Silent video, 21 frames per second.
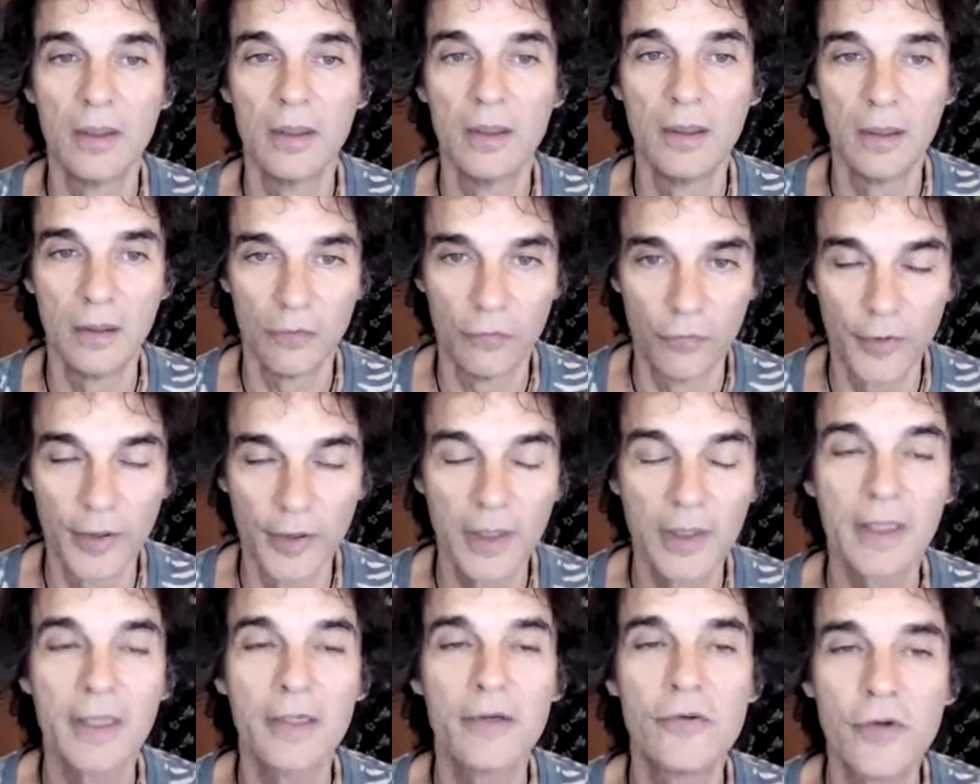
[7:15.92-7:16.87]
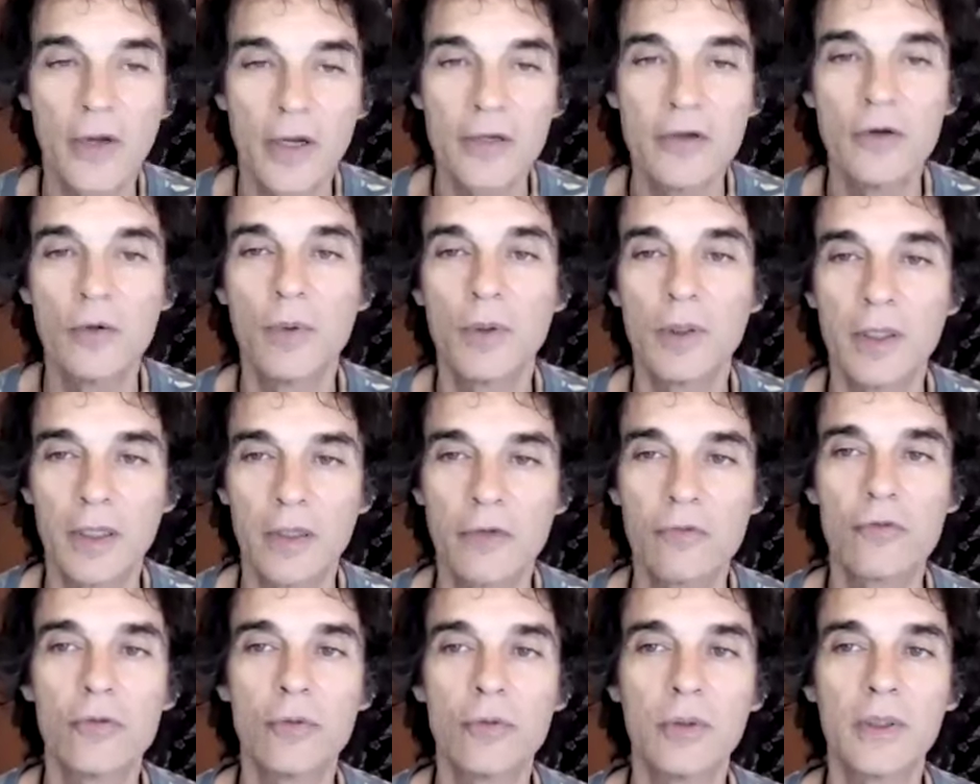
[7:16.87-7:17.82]
a really genuinely,
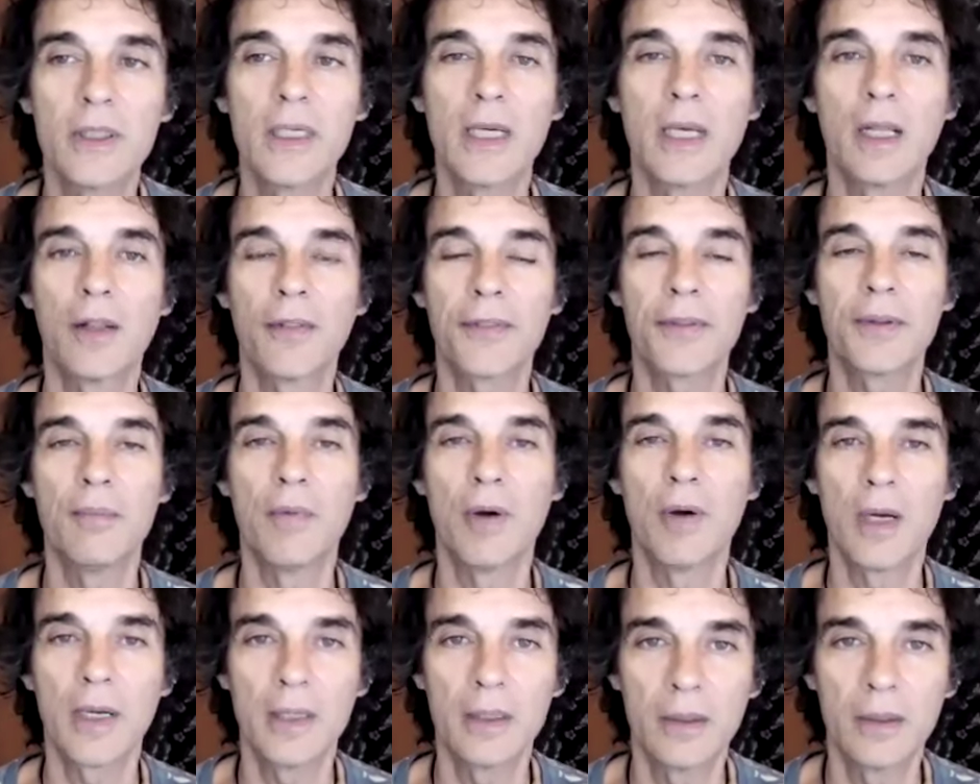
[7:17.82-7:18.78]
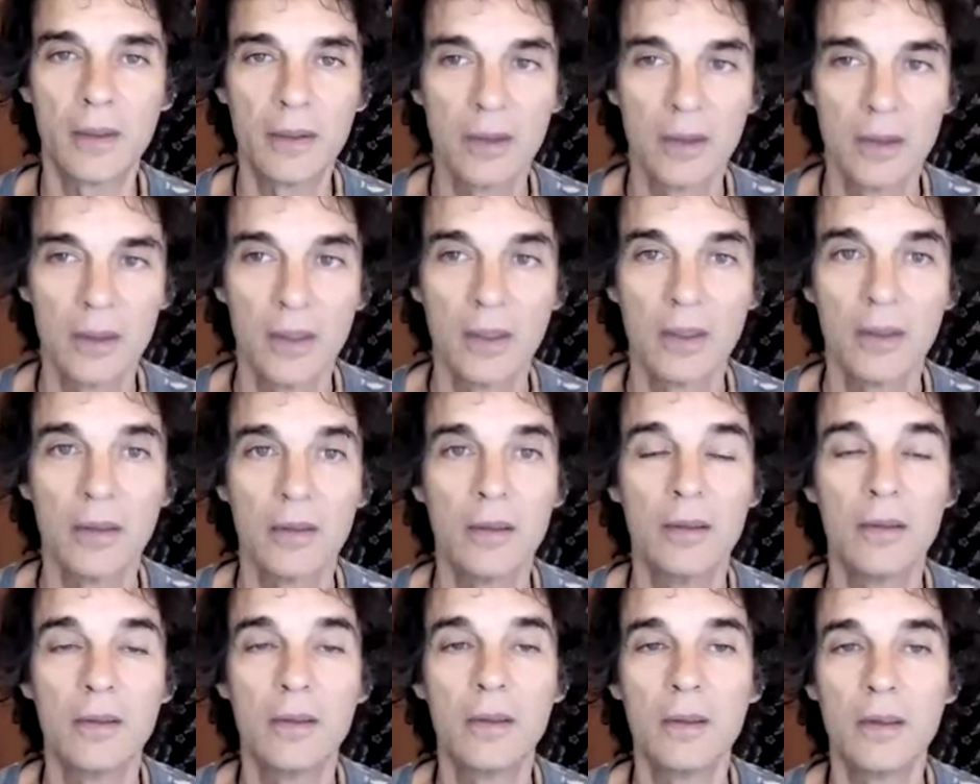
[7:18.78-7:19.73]
truly healthy mind,
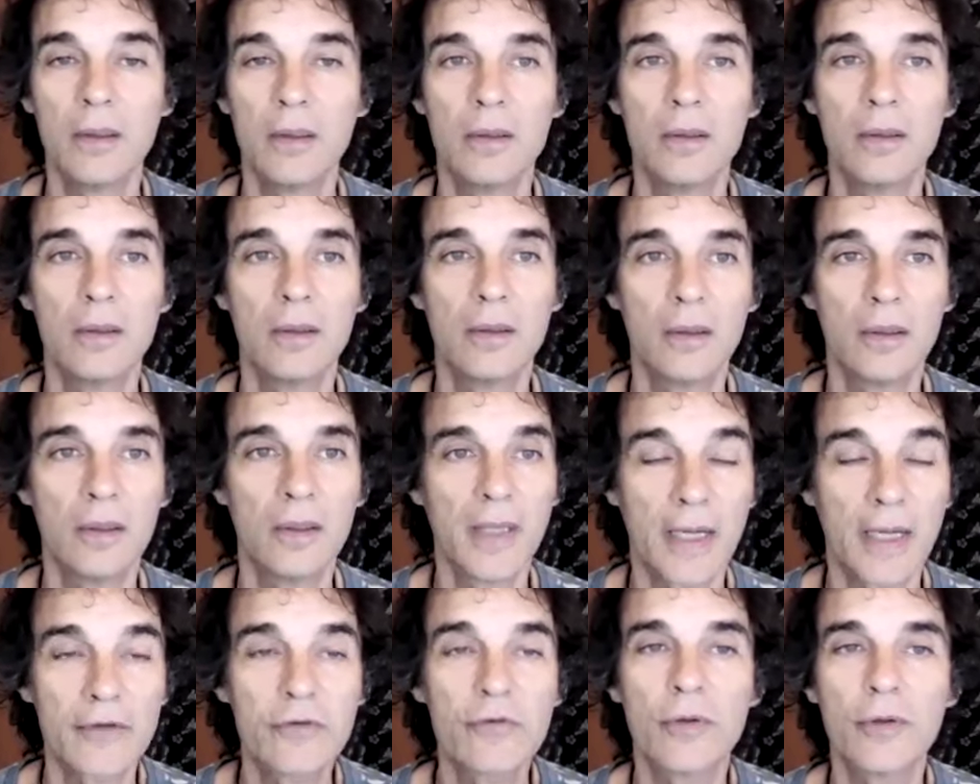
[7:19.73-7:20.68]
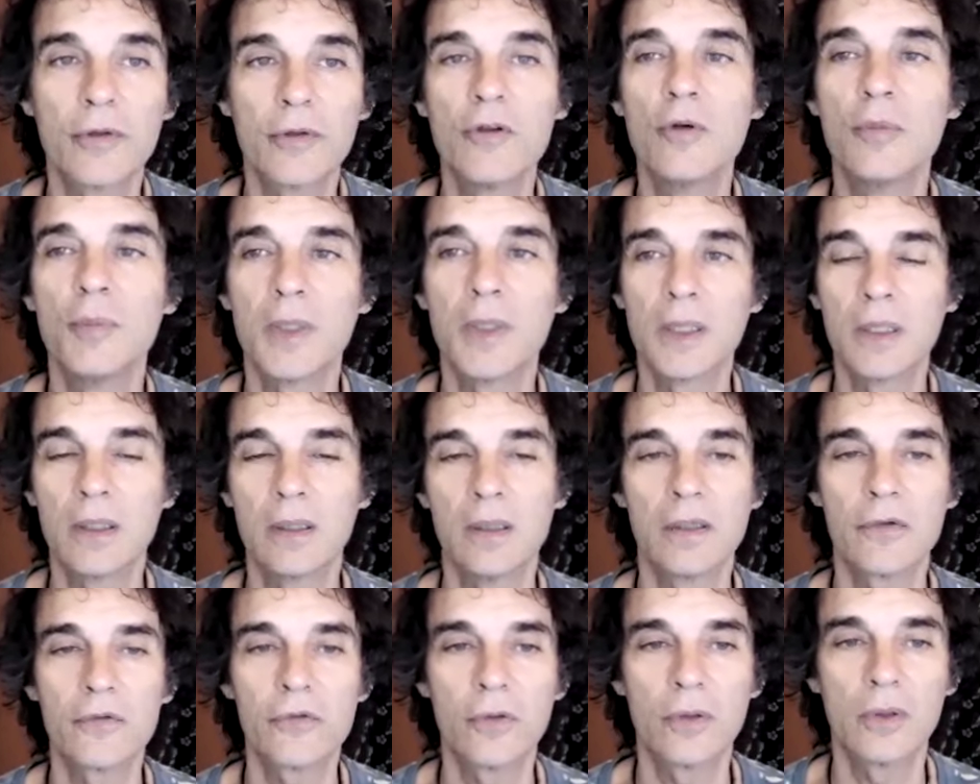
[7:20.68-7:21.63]
the natural human
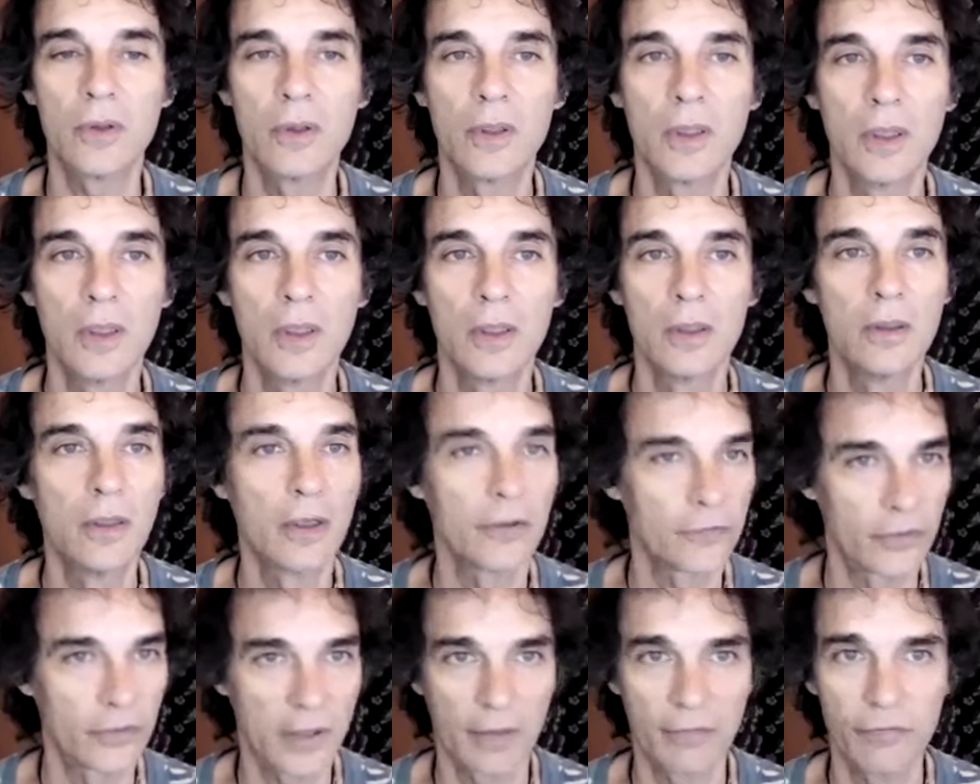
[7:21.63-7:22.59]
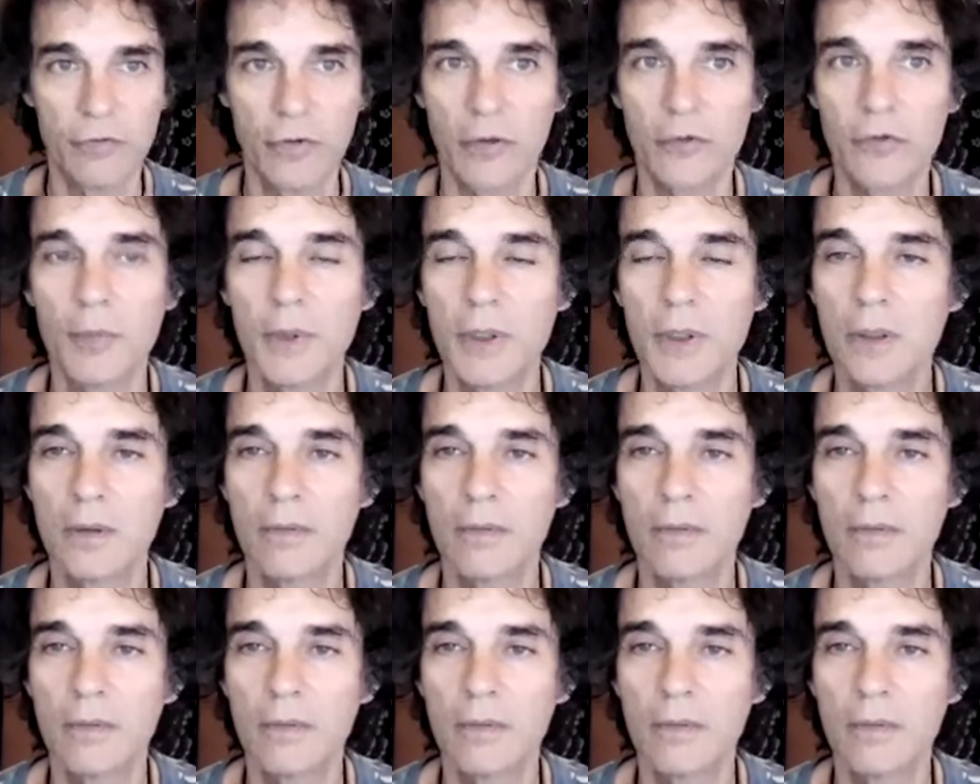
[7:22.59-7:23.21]
condition doesn't have judgment.